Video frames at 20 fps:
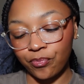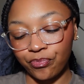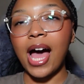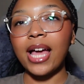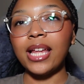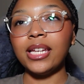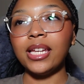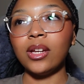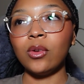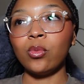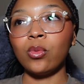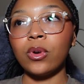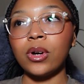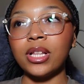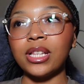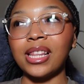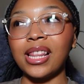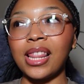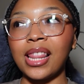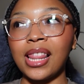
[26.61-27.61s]
I did
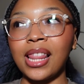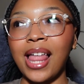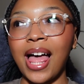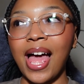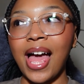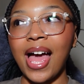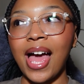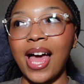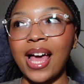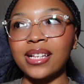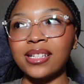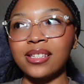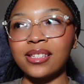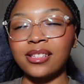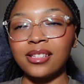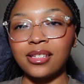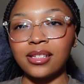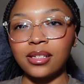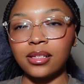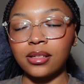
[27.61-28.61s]
one
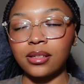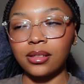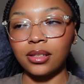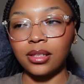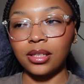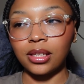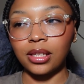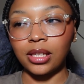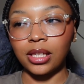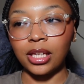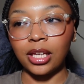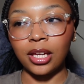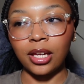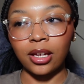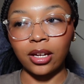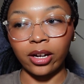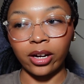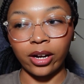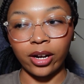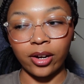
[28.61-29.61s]
last
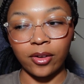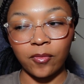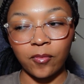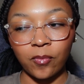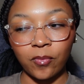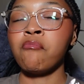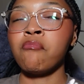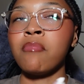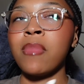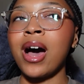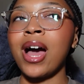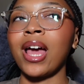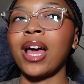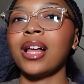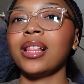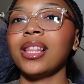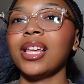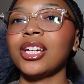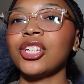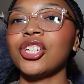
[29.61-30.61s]
year. My
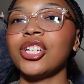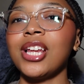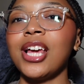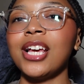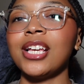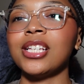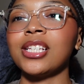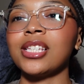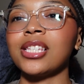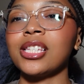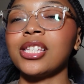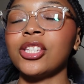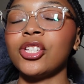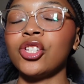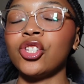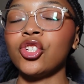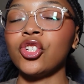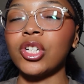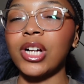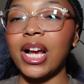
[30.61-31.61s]
collection has
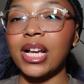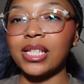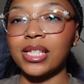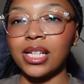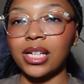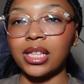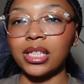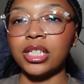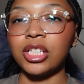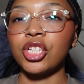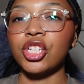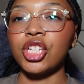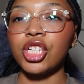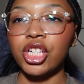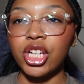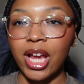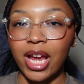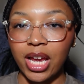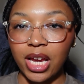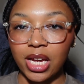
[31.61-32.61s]
drastically
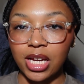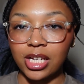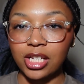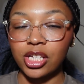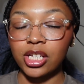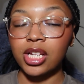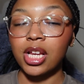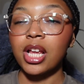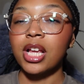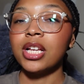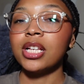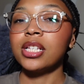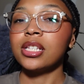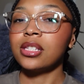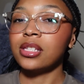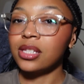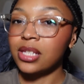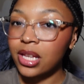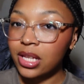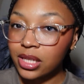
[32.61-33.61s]
changed
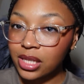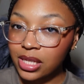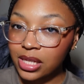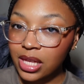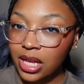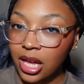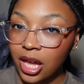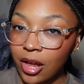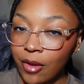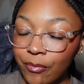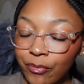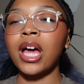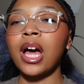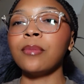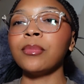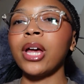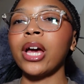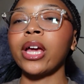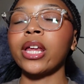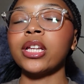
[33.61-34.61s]
since then.
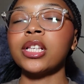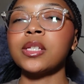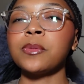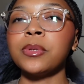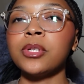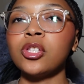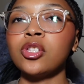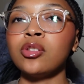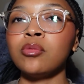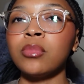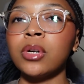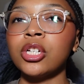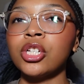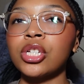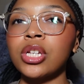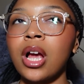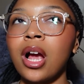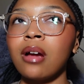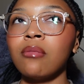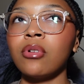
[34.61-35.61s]
I'm not going to spend too much
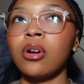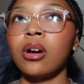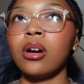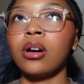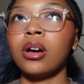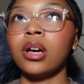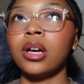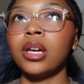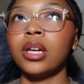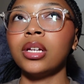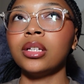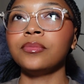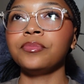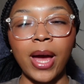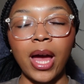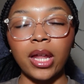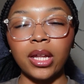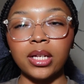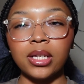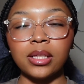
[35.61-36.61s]
time on
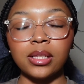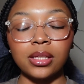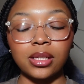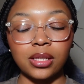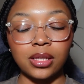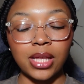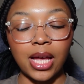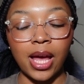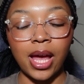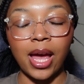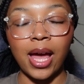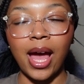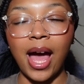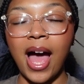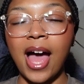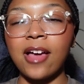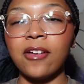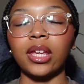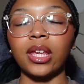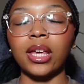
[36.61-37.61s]
palettes that
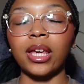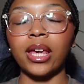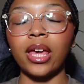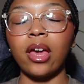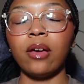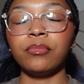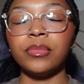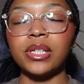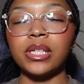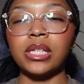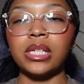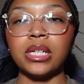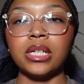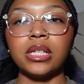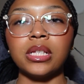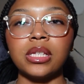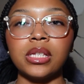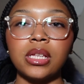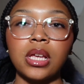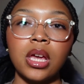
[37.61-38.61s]
I've kept
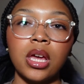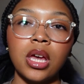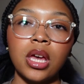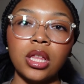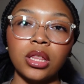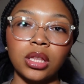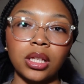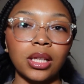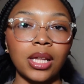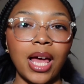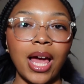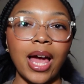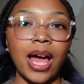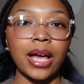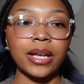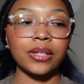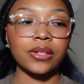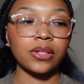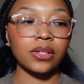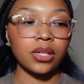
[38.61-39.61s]
since the
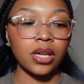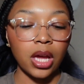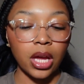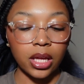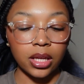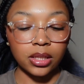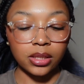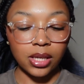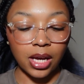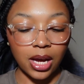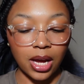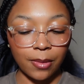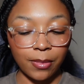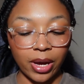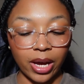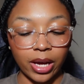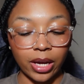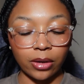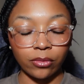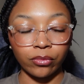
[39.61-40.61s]
last time
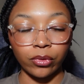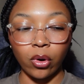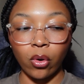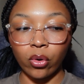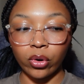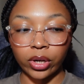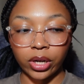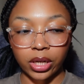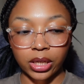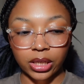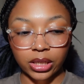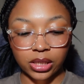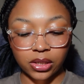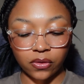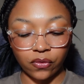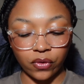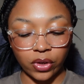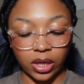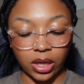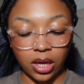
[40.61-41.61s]
I recorded this
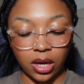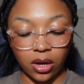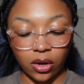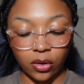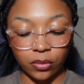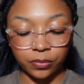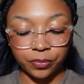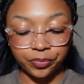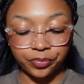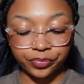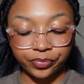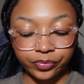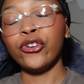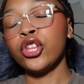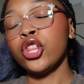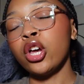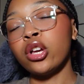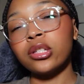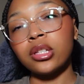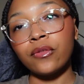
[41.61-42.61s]
video. For
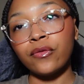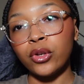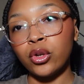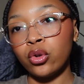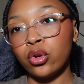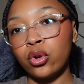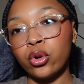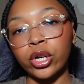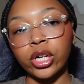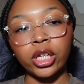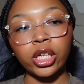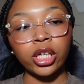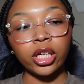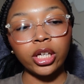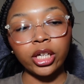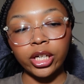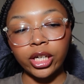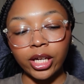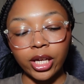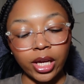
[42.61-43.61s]
those of you who are
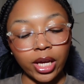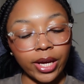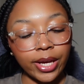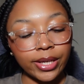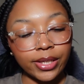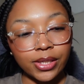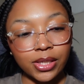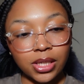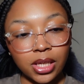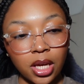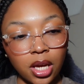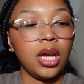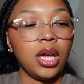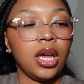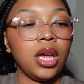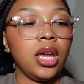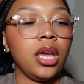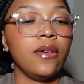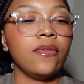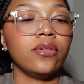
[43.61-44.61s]
curious,
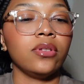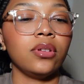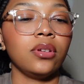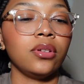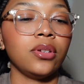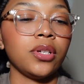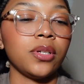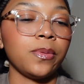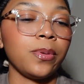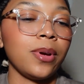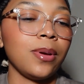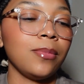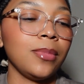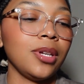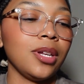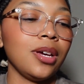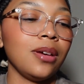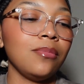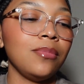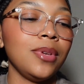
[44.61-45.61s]
even though there's probably
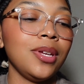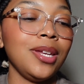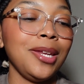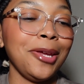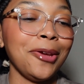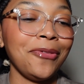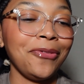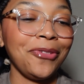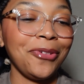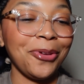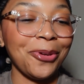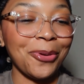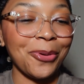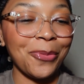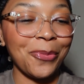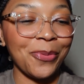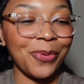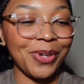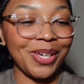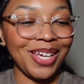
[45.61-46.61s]
not many of
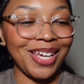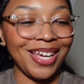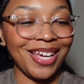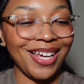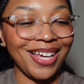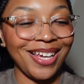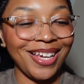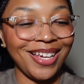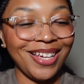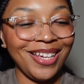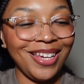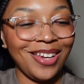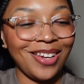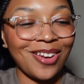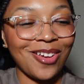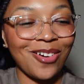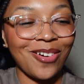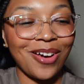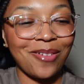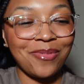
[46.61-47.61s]
you, but you
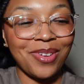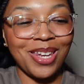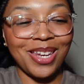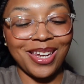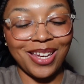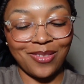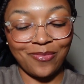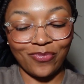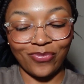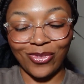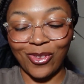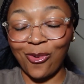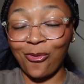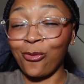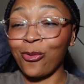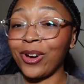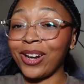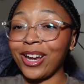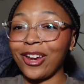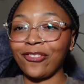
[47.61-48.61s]
know, I mean,
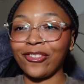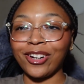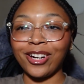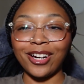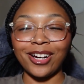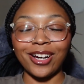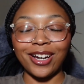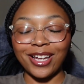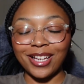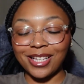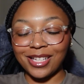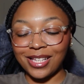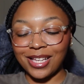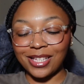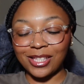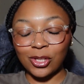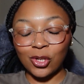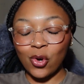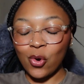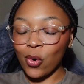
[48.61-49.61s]
whatever,
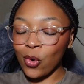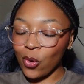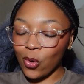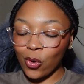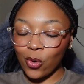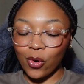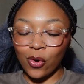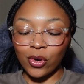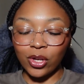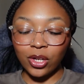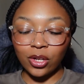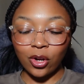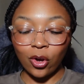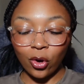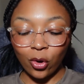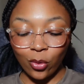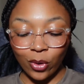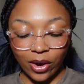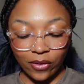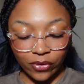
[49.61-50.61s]
it's cool, you know,
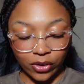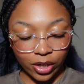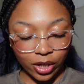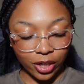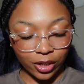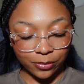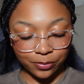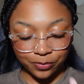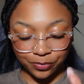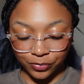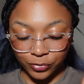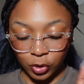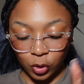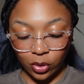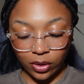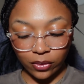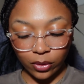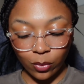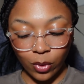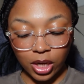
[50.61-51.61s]
whoever
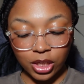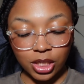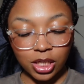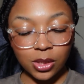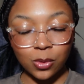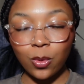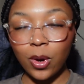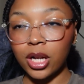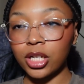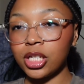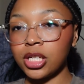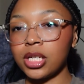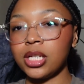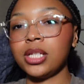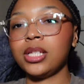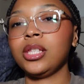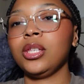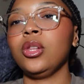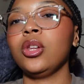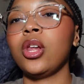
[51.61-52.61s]

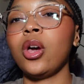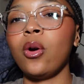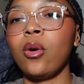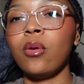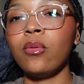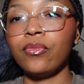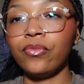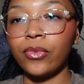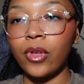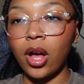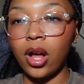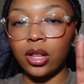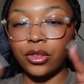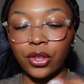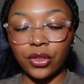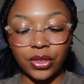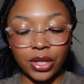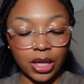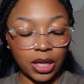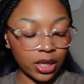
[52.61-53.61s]
watches, you know, all the
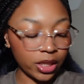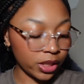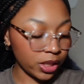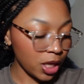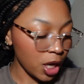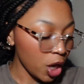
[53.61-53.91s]
things.